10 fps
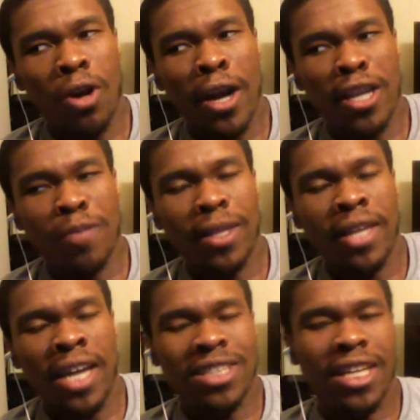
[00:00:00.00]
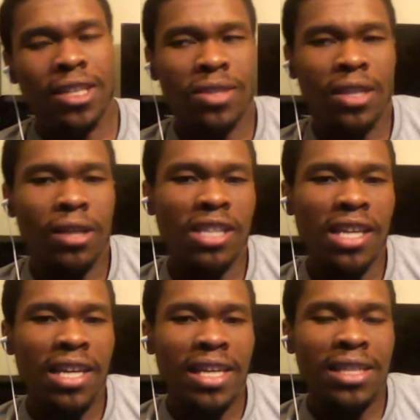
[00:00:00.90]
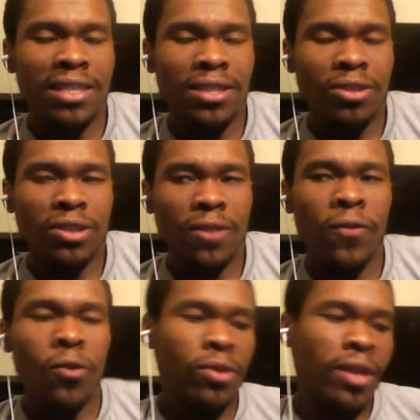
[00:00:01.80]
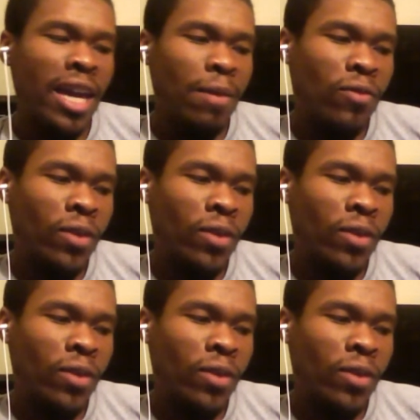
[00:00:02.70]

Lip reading: are expected to educate themselves is, it's a fool's game.